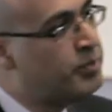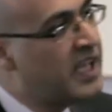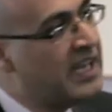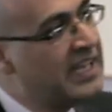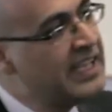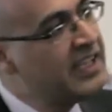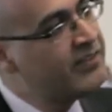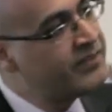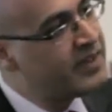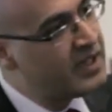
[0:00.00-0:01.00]
The
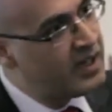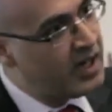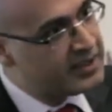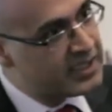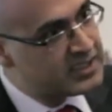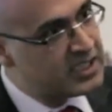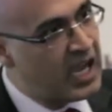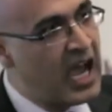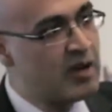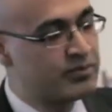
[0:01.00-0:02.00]
leadership
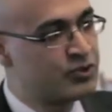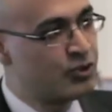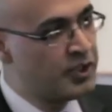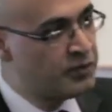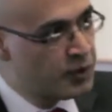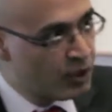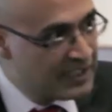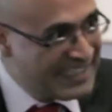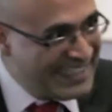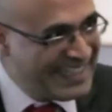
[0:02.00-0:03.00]
uh, forum
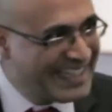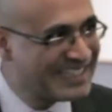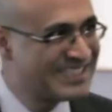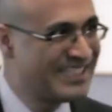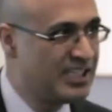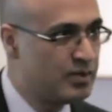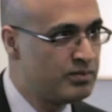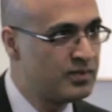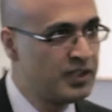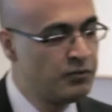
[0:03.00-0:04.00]
component,
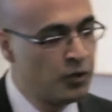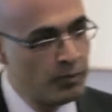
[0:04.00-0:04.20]
even though it's